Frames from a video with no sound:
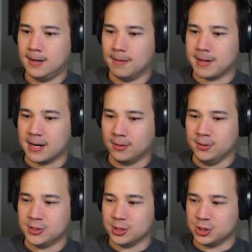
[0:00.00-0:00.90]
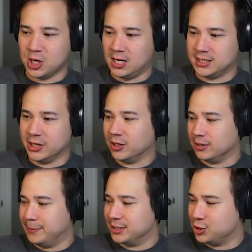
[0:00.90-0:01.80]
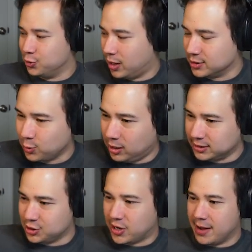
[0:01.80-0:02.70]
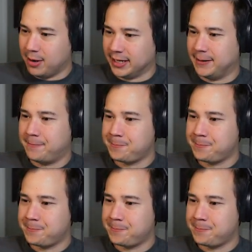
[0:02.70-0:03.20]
I'm kind of losing the sauce here a little bit too, Oswald. It's okay, buddy.